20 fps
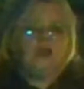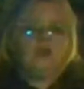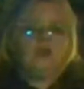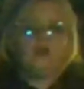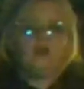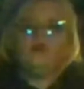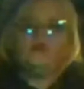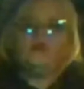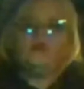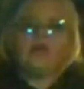
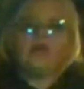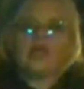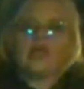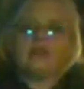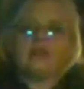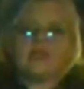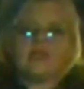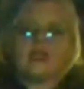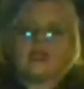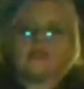Not knowing how
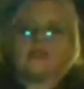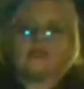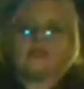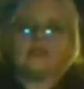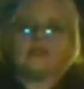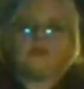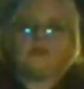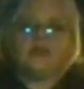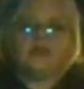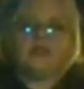to access
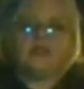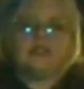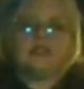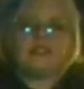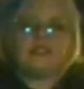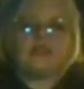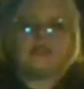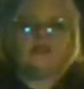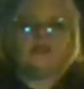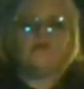the building's
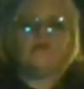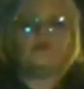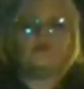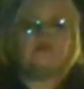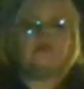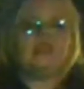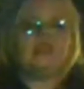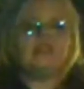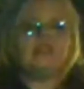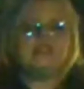cellar from
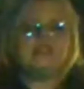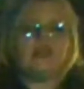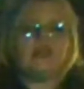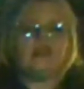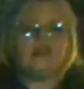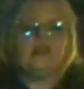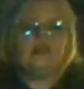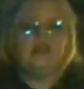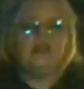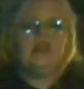the
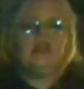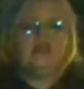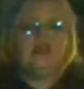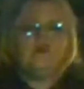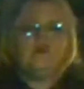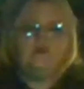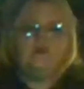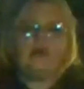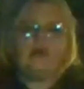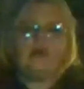inside,
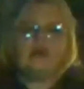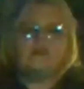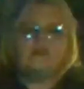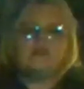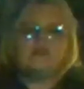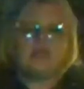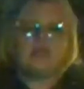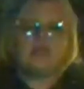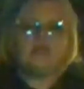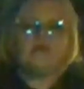he went back outside